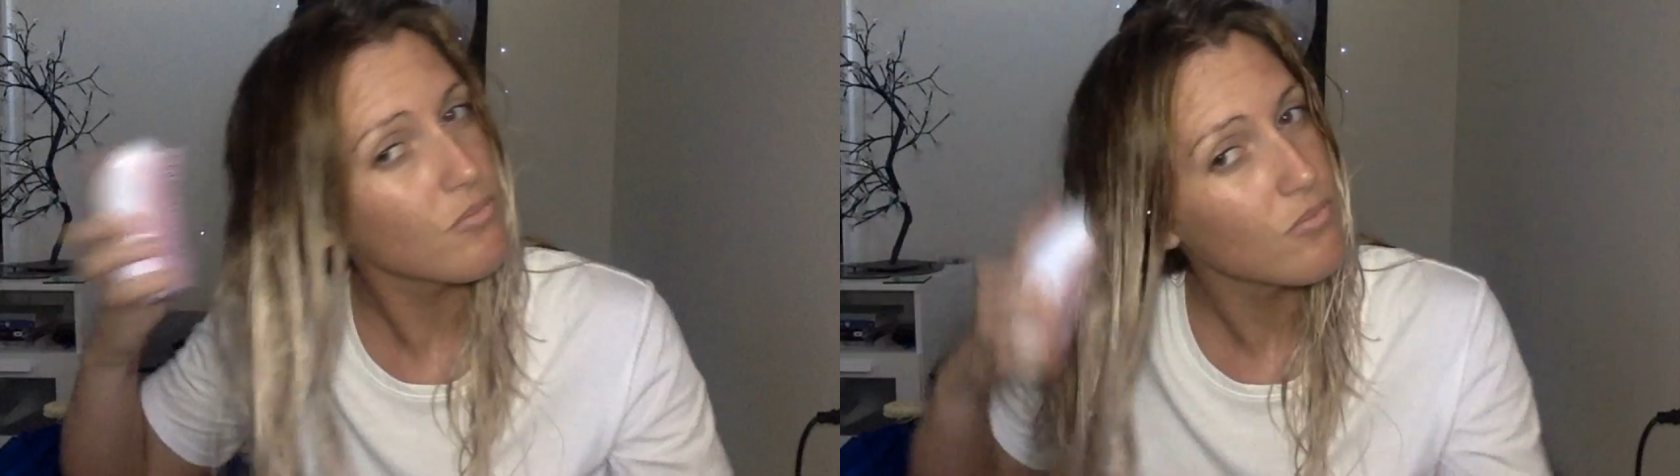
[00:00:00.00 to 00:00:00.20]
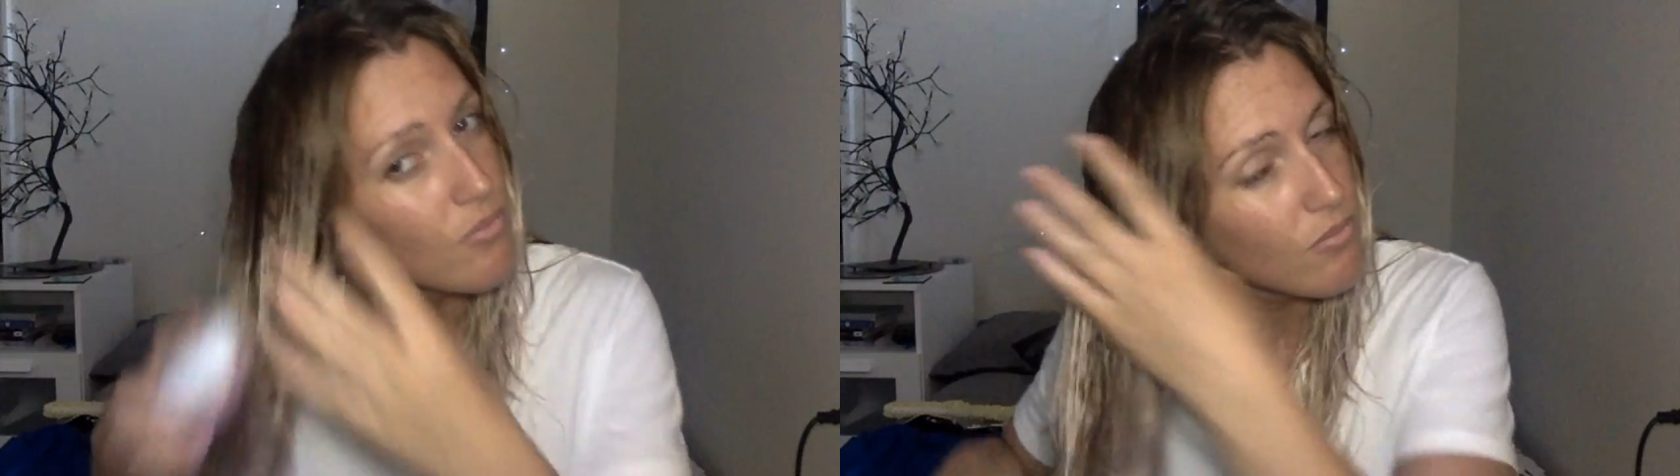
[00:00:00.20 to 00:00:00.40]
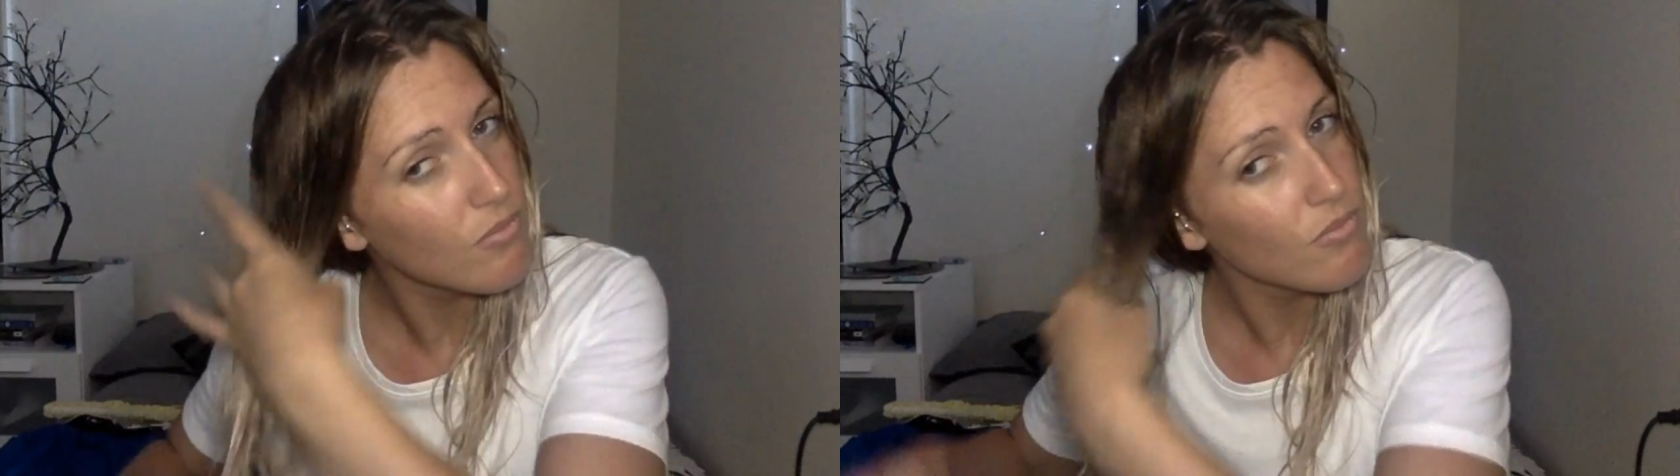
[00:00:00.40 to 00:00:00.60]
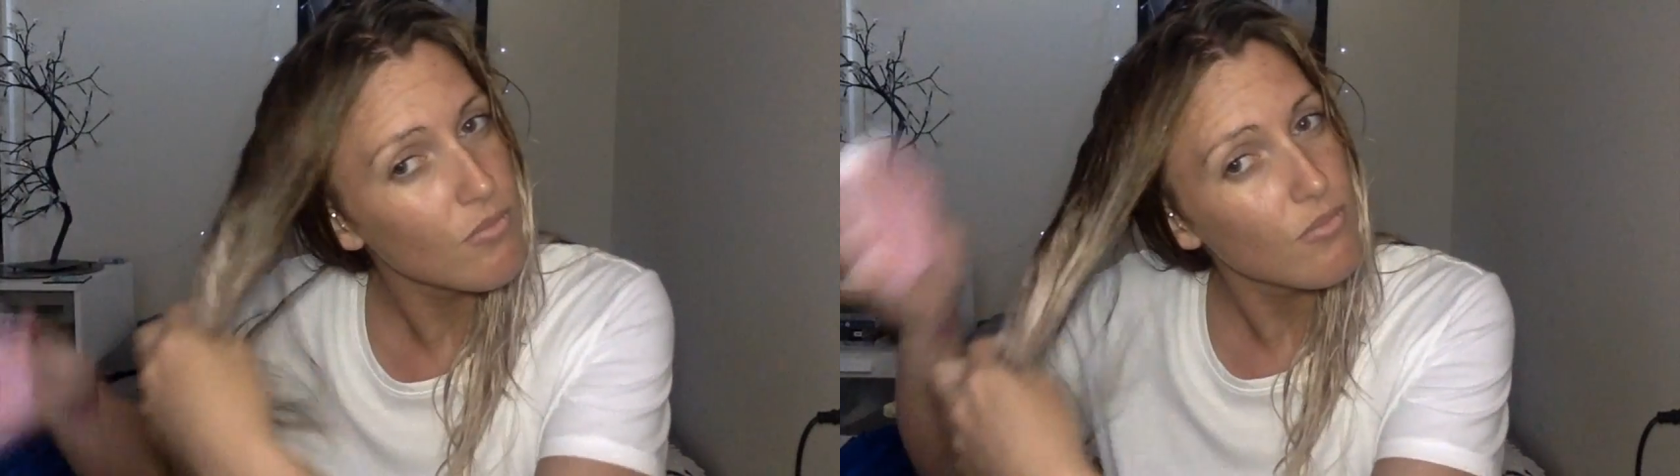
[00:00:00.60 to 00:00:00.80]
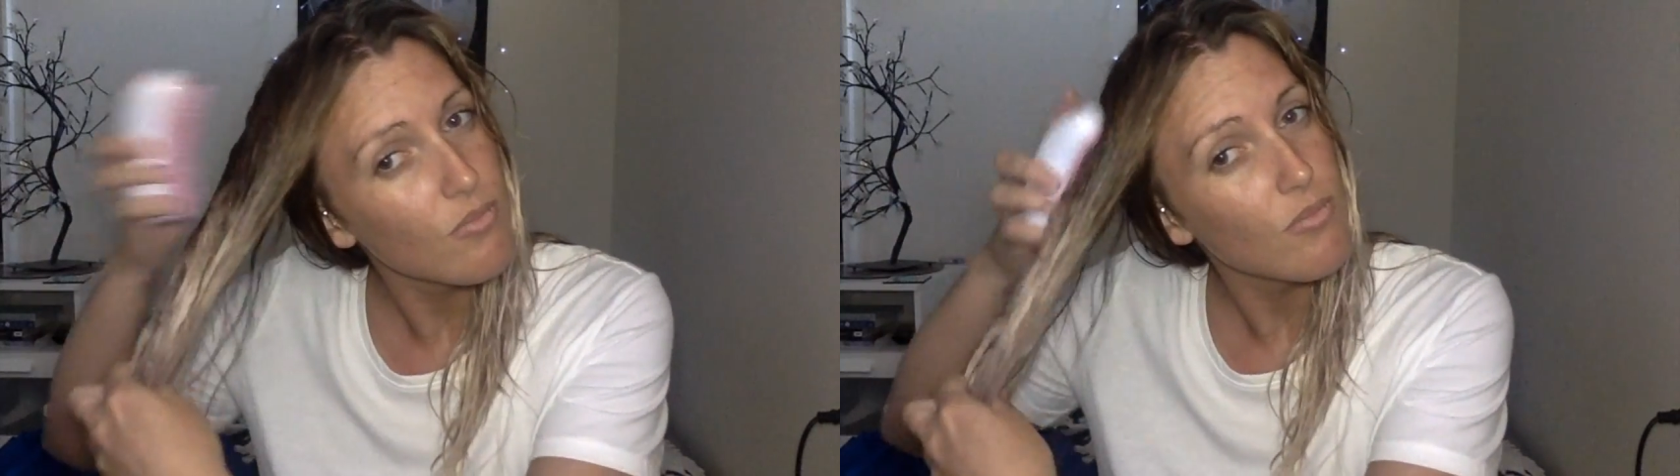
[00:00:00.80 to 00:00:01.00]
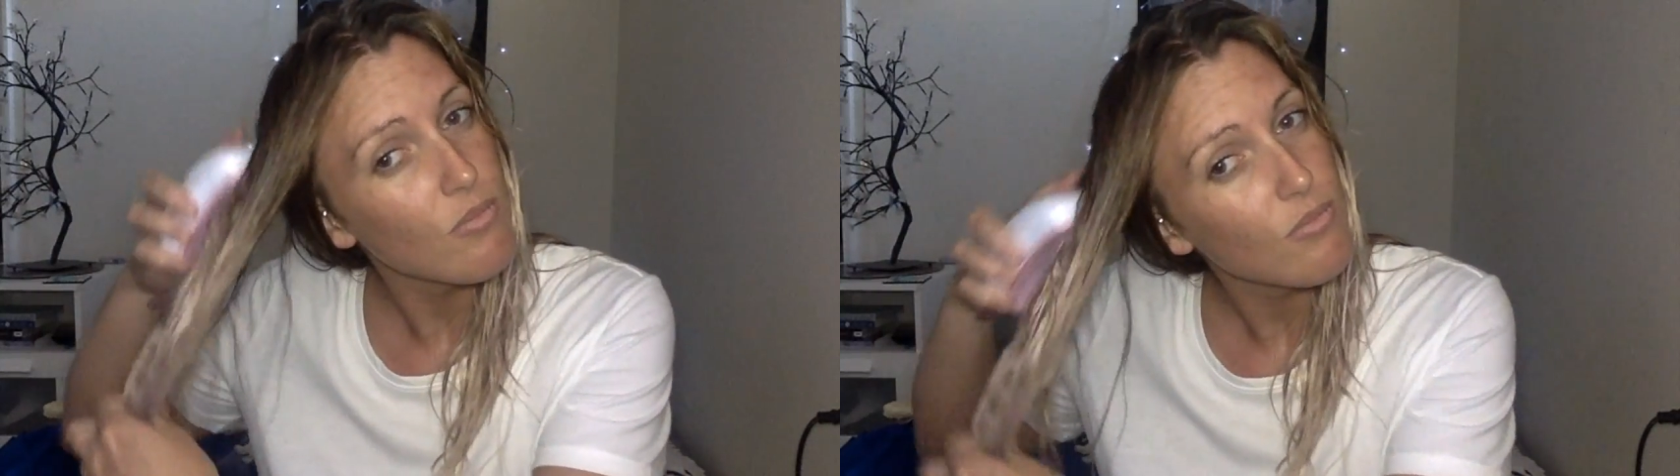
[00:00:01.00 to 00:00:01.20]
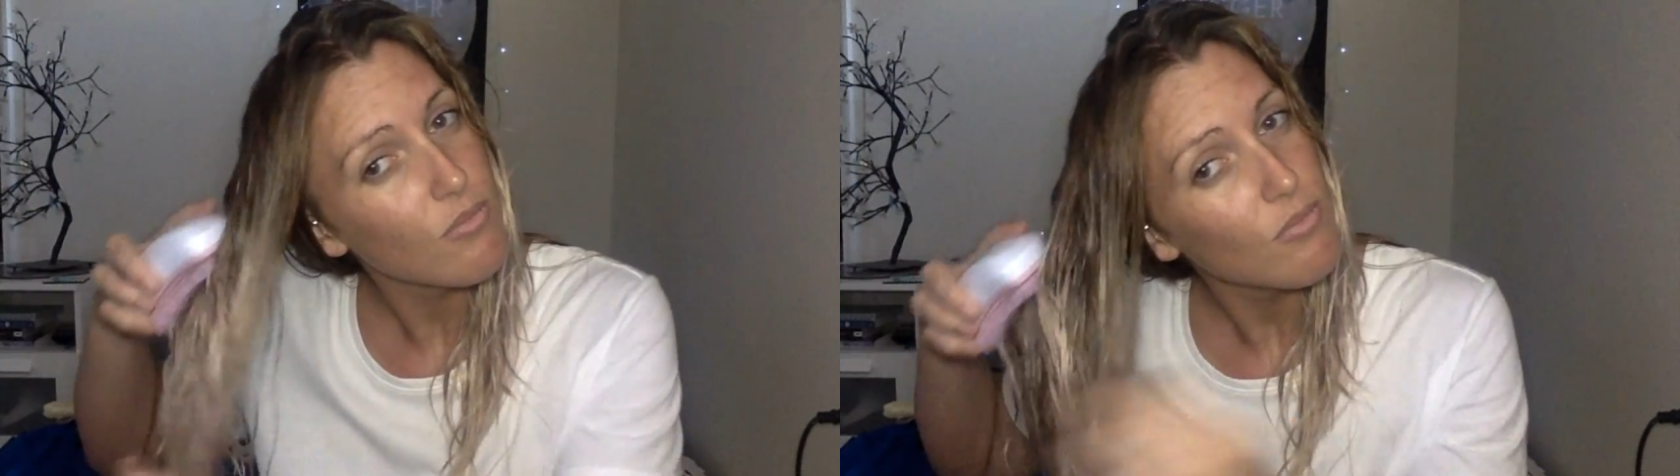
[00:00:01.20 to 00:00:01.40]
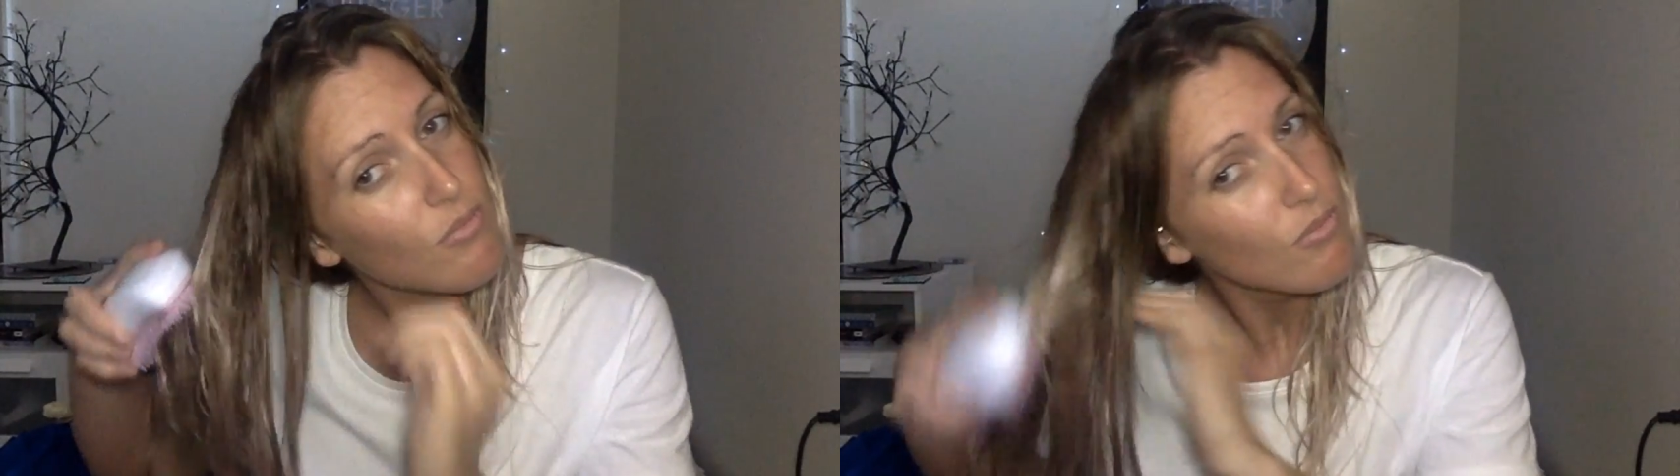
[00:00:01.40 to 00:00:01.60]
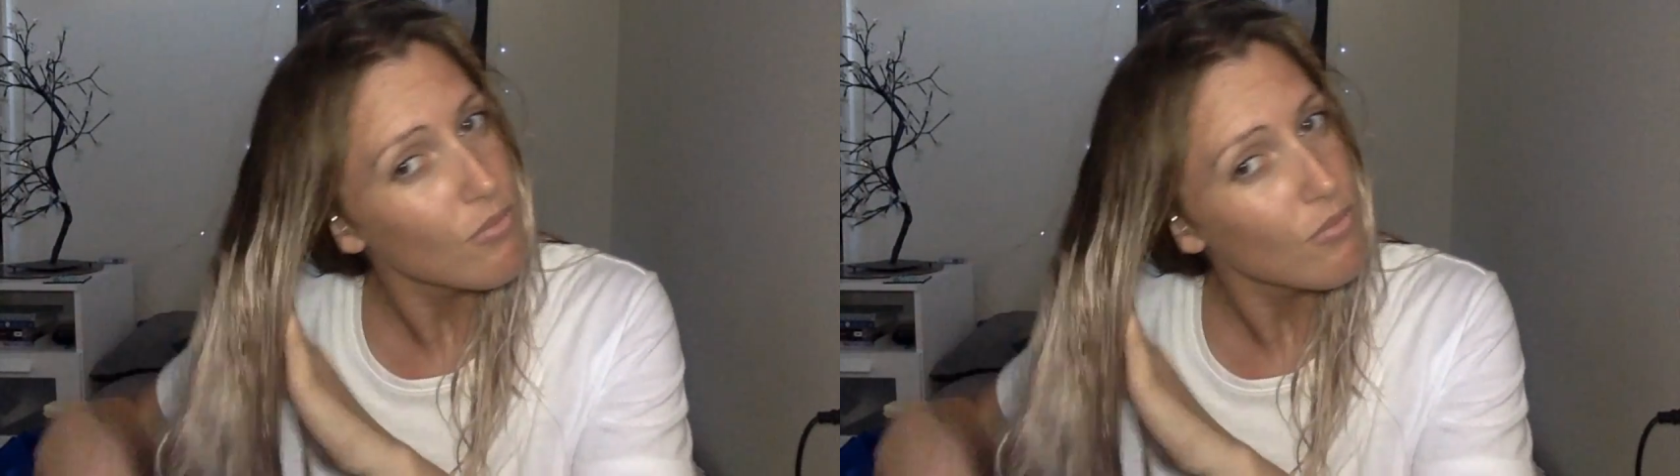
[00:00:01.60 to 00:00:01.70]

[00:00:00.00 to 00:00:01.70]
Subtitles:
Again, using my Tresemme